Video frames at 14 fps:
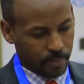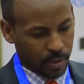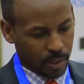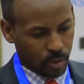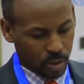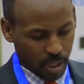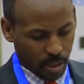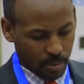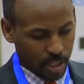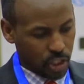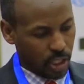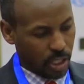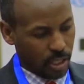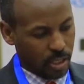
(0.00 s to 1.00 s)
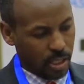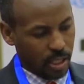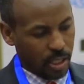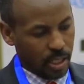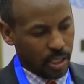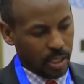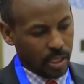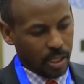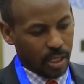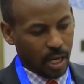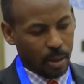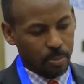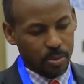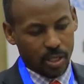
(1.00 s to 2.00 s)
equitably shared.
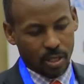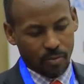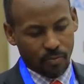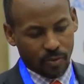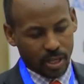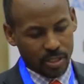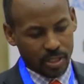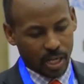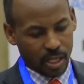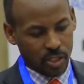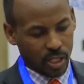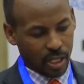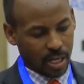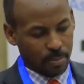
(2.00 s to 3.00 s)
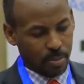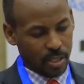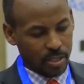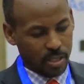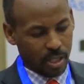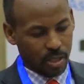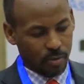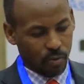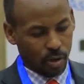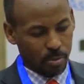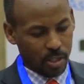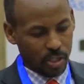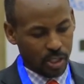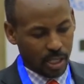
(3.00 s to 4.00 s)
Gaps in infrastructure, capacity, and
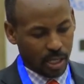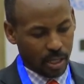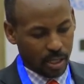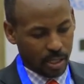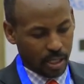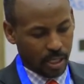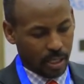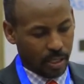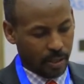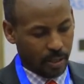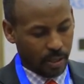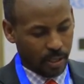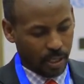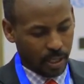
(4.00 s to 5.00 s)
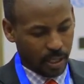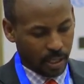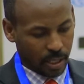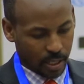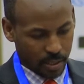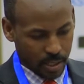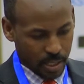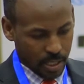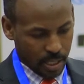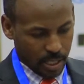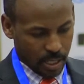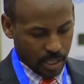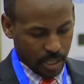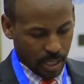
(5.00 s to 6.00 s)
information are
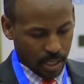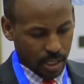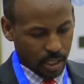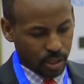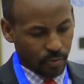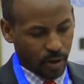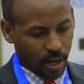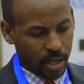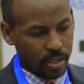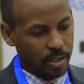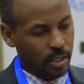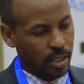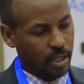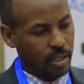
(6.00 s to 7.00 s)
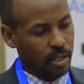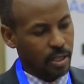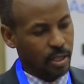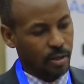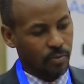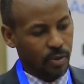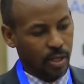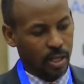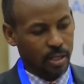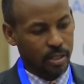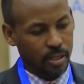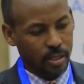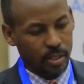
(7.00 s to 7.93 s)
identified and filled.